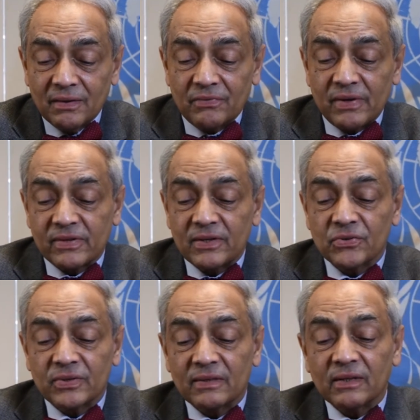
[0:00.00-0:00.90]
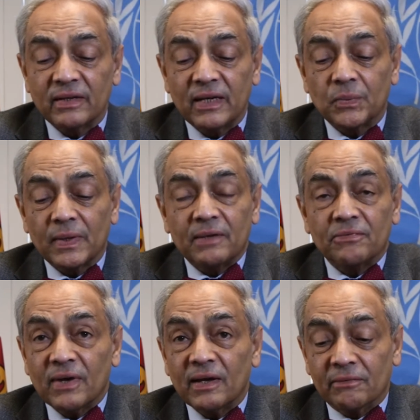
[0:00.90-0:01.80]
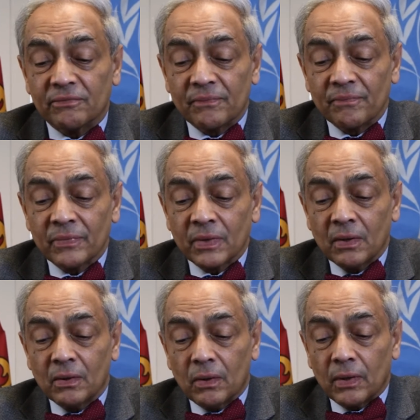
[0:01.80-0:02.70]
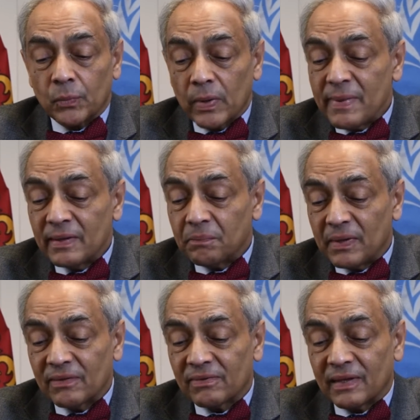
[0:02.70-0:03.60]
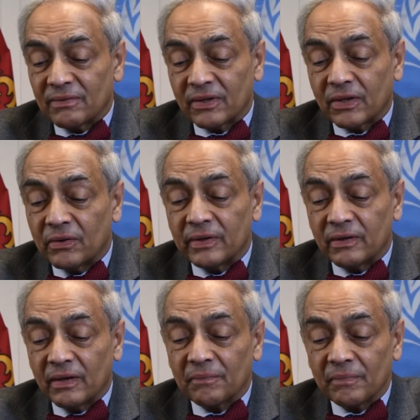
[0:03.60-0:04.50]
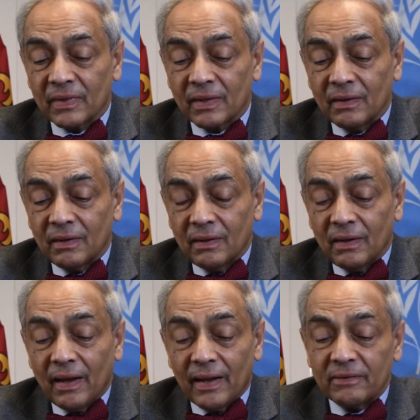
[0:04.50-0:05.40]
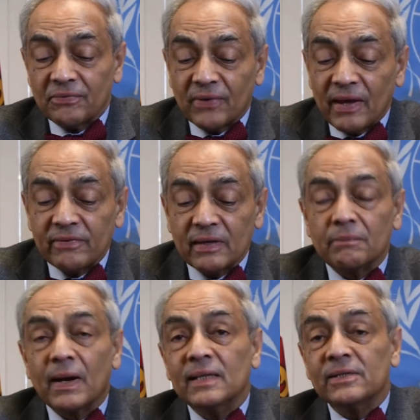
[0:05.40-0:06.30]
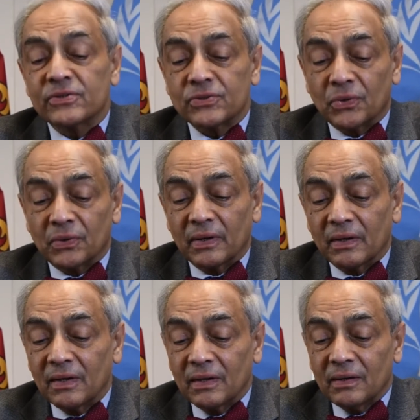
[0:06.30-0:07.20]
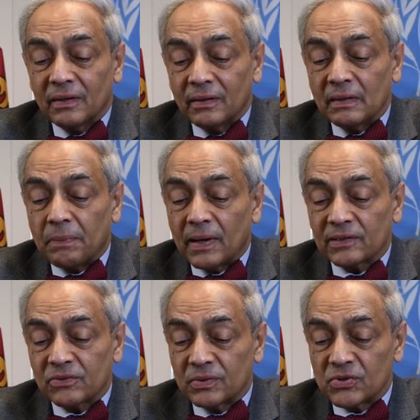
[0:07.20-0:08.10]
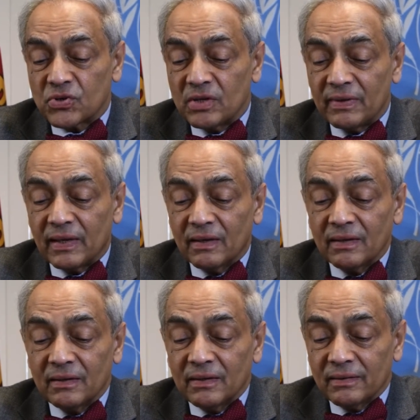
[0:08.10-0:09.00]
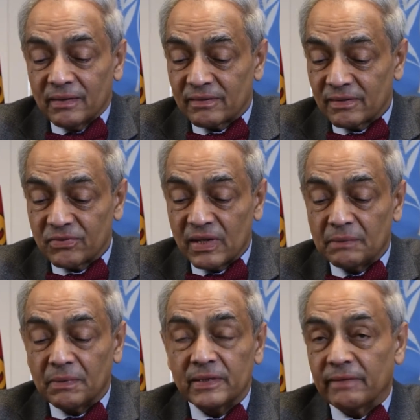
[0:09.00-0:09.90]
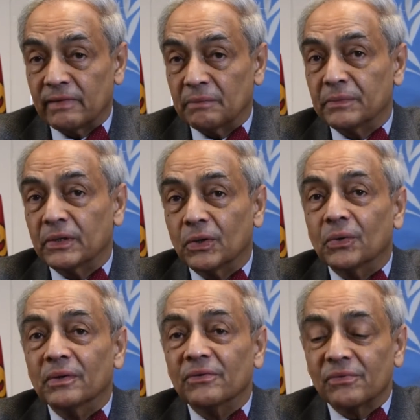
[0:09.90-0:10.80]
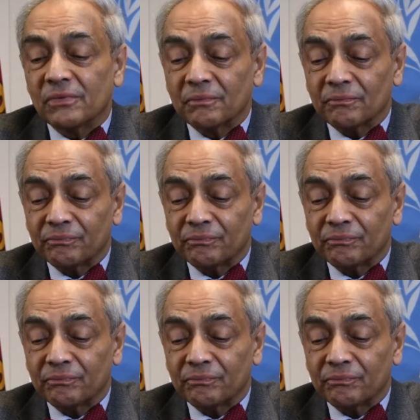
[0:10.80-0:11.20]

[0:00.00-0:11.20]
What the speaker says: Resolution 1325 on women, peace and security, and the 5-year milestone in the path to achieving the Sustainable Development Goals.